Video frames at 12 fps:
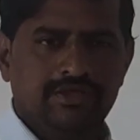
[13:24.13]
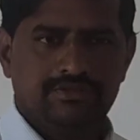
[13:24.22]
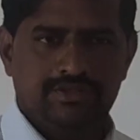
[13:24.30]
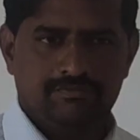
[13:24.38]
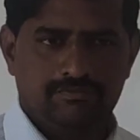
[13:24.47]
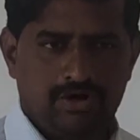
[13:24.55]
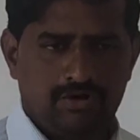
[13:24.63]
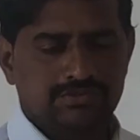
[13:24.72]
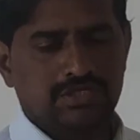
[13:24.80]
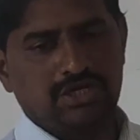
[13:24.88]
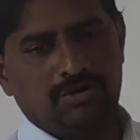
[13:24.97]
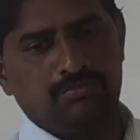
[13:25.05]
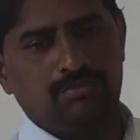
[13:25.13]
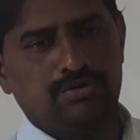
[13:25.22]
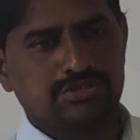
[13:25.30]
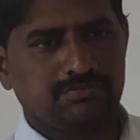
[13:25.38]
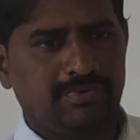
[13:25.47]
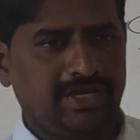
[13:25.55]
they form the
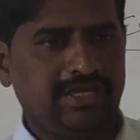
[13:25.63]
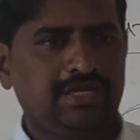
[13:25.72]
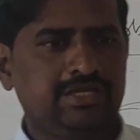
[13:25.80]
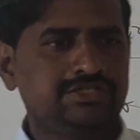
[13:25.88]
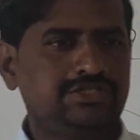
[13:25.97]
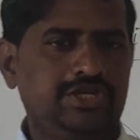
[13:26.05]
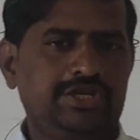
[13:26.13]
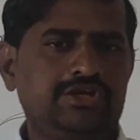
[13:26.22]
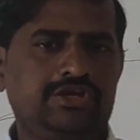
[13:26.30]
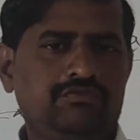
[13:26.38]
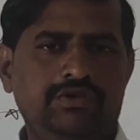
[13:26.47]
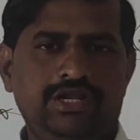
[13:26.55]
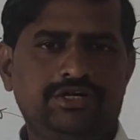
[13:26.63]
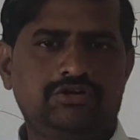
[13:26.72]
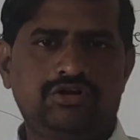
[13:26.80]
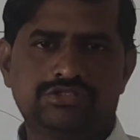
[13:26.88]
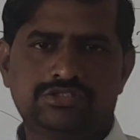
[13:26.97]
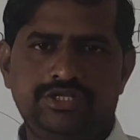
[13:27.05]
compounds by sharing of
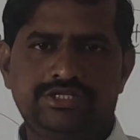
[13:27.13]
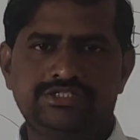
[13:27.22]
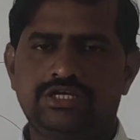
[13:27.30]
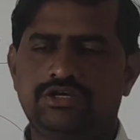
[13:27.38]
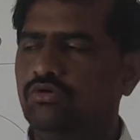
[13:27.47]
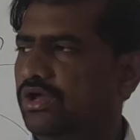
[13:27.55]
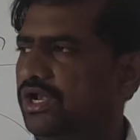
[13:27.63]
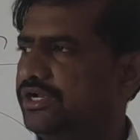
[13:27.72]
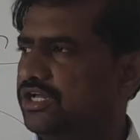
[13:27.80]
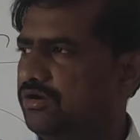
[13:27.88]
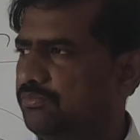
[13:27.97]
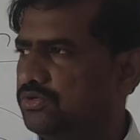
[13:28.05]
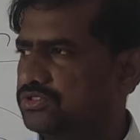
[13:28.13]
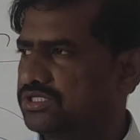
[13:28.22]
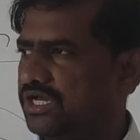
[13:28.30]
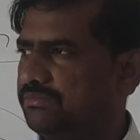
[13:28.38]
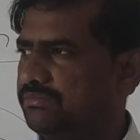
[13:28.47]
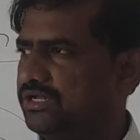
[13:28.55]
electrons. That is the covalent compounds.
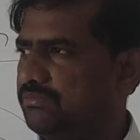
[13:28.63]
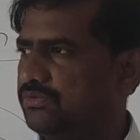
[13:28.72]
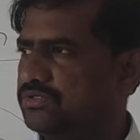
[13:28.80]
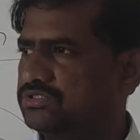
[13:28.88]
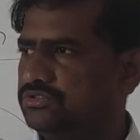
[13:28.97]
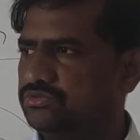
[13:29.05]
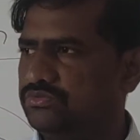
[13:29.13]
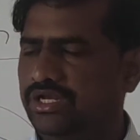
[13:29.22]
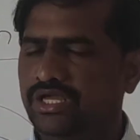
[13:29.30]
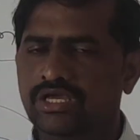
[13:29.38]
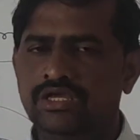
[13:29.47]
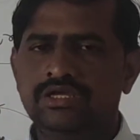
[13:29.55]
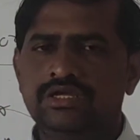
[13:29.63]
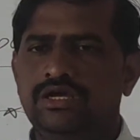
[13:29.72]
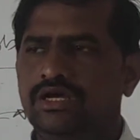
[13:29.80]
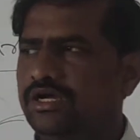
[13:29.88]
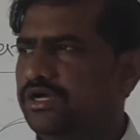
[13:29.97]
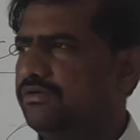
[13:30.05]
Carbon compounds usually
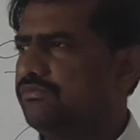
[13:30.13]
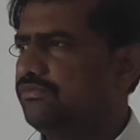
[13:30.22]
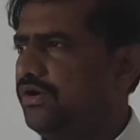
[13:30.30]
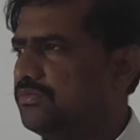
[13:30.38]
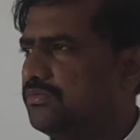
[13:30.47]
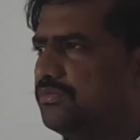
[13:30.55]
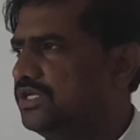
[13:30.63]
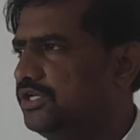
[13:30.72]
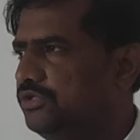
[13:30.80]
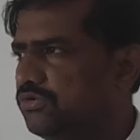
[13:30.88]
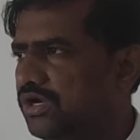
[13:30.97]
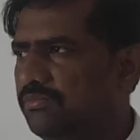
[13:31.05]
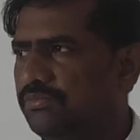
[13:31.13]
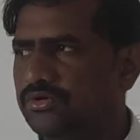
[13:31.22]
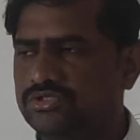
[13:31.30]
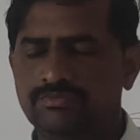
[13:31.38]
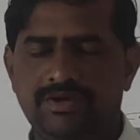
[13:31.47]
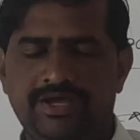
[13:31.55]
forms the new
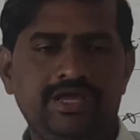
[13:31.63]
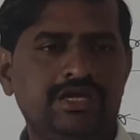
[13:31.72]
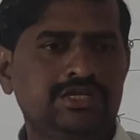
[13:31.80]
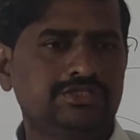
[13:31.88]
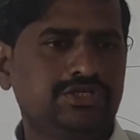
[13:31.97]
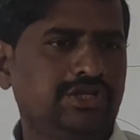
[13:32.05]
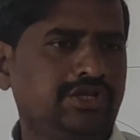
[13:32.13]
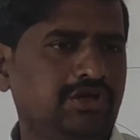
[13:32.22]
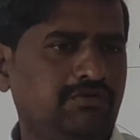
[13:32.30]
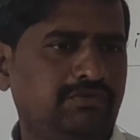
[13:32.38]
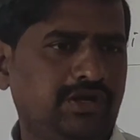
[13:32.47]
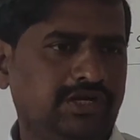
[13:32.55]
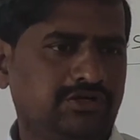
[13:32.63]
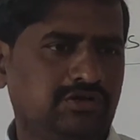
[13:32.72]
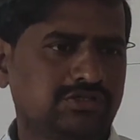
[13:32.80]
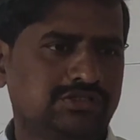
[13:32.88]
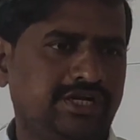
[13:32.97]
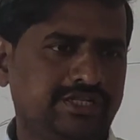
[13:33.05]
compounds by sharing of
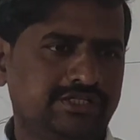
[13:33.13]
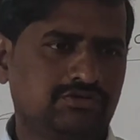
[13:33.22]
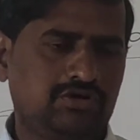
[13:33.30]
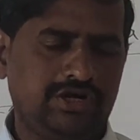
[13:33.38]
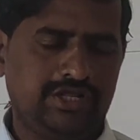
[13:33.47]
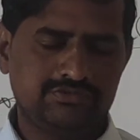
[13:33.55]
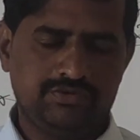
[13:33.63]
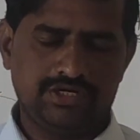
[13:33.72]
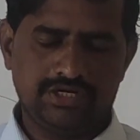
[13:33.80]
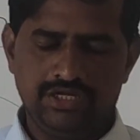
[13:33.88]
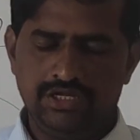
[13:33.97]
electrons. That is called as what?